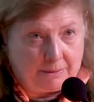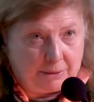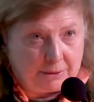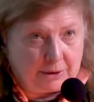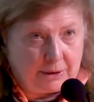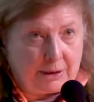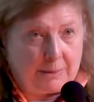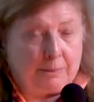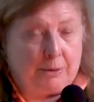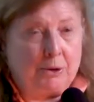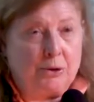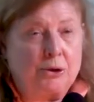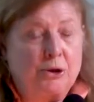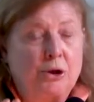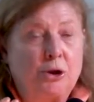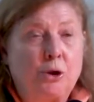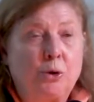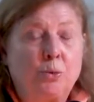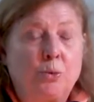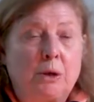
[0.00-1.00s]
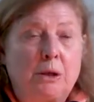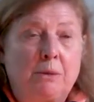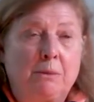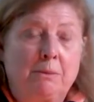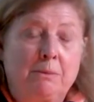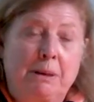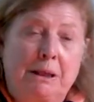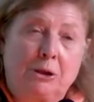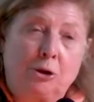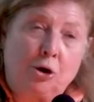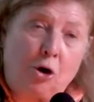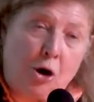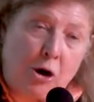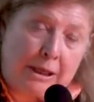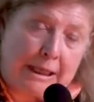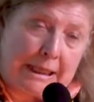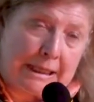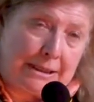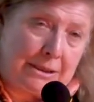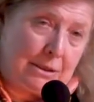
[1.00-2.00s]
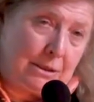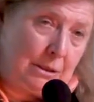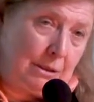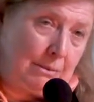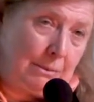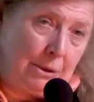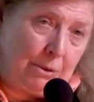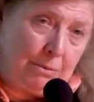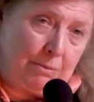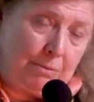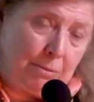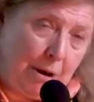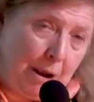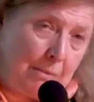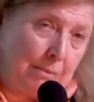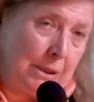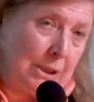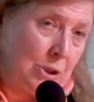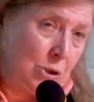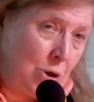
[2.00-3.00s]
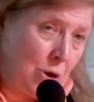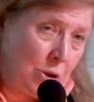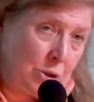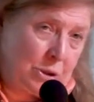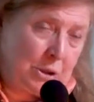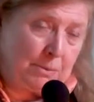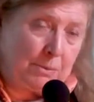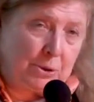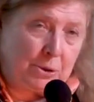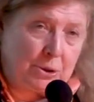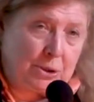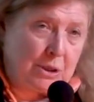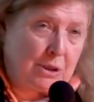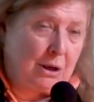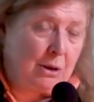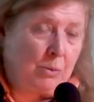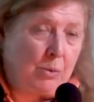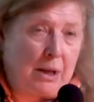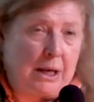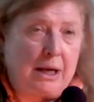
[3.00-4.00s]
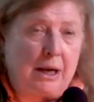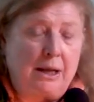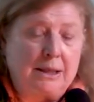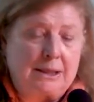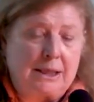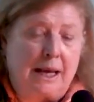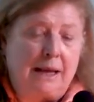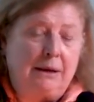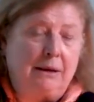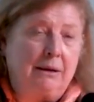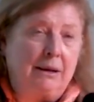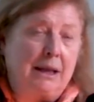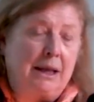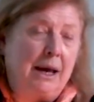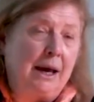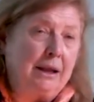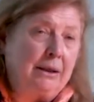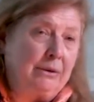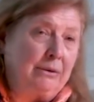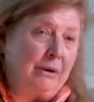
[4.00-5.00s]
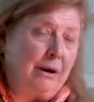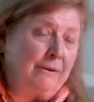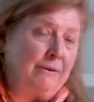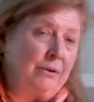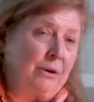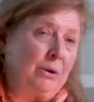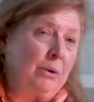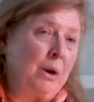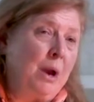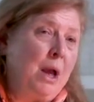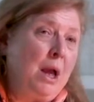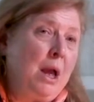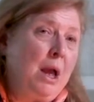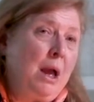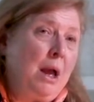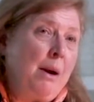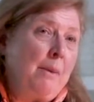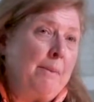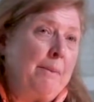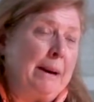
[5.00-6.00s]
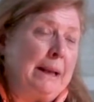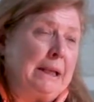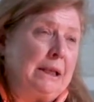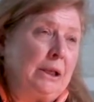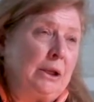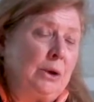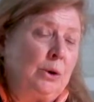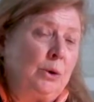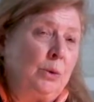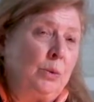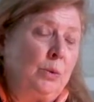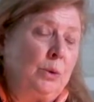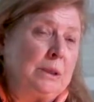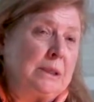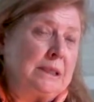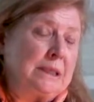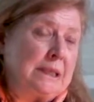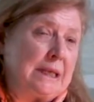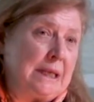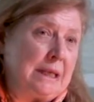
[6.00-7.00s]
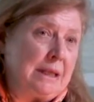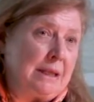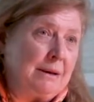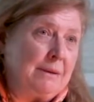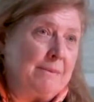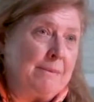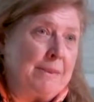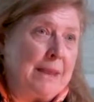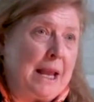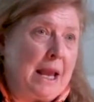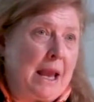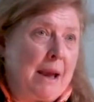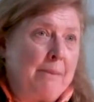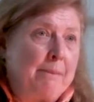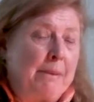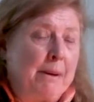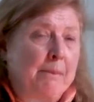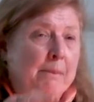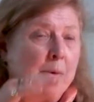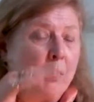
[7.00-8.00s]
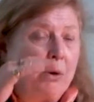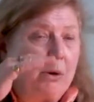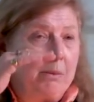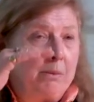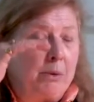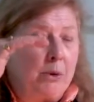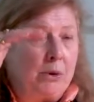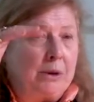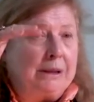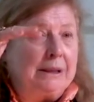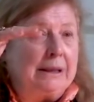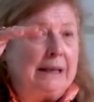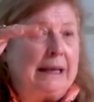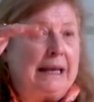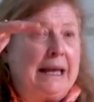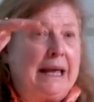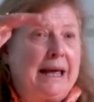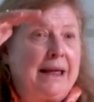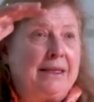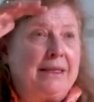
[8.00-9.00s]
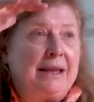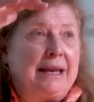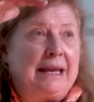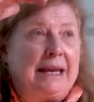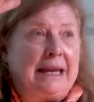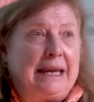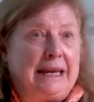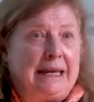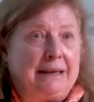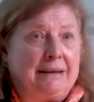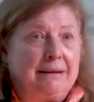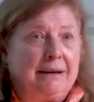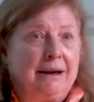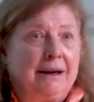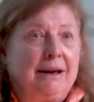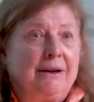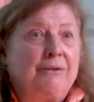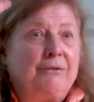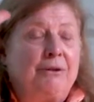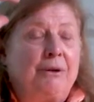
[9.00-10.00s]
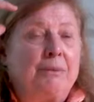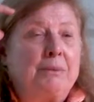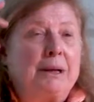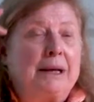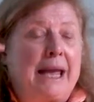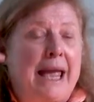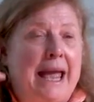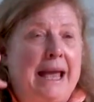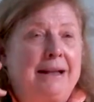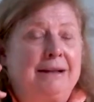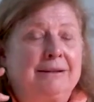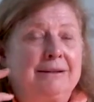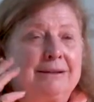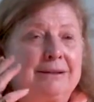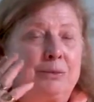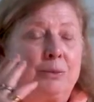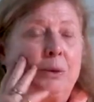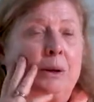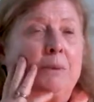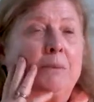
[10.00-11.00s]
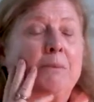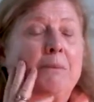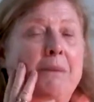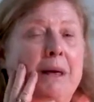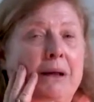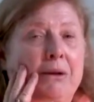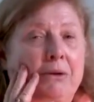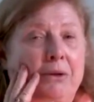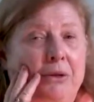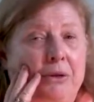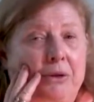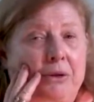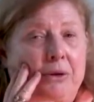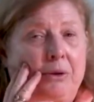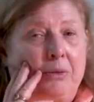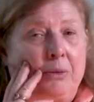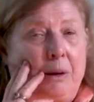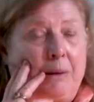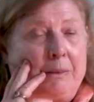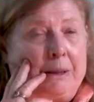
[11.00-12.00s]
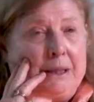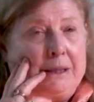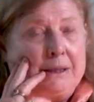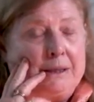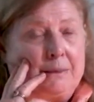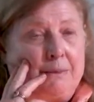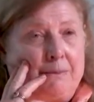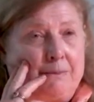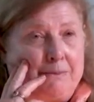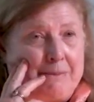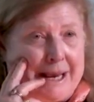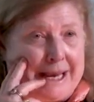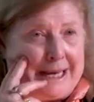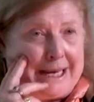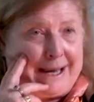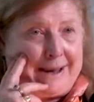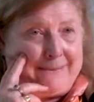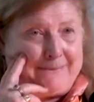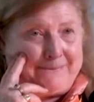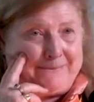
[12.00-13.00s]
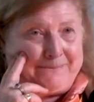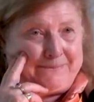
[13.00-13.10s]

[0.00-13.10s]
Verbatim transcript: per, the person. You wouldn't have been talking to them. You'd probably talk to person on one side or the other of you, but you would see them. But more importantly, the heat from the candles wouldn't melt the women's makeup